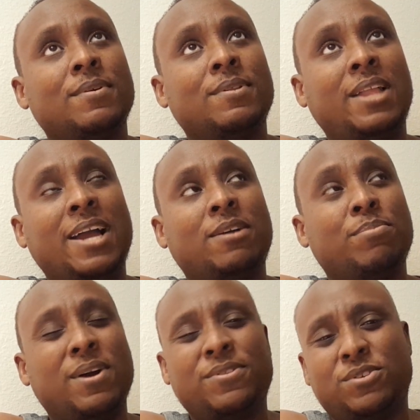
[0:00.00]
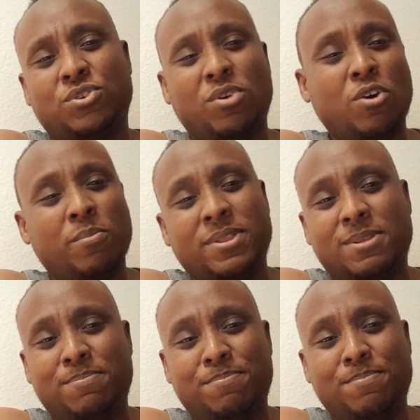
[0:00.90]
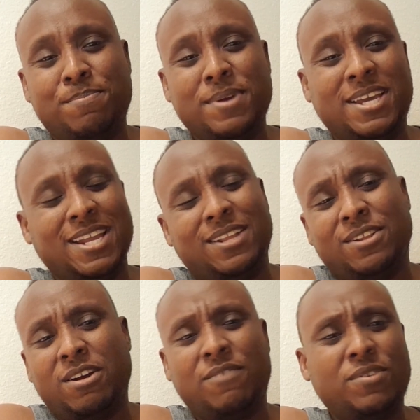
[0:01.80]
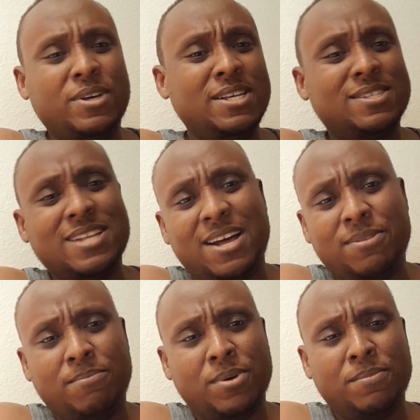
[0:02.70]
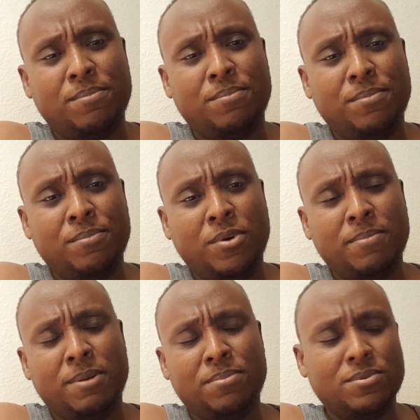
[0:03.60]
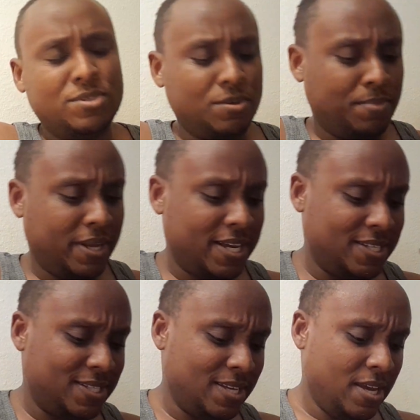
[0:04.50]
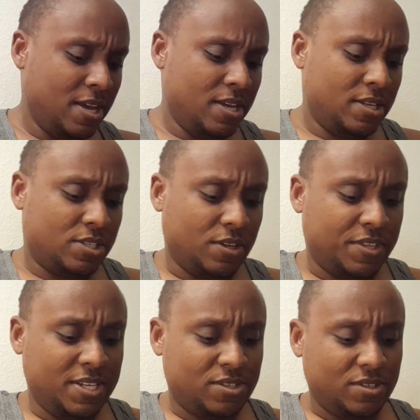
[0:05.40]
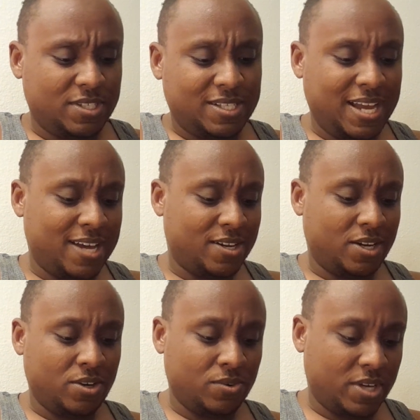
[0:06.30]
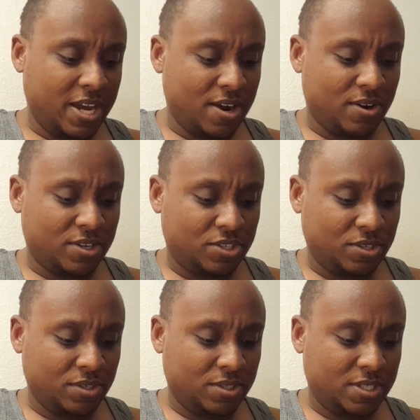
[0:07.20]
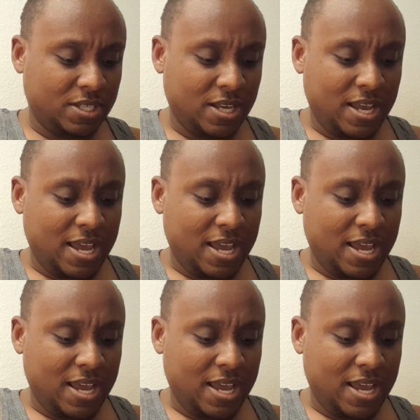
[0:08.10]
Like Brother Jerome at the beginning of the novel, he's not in the Women of Brewster Place. So these are standalone characters.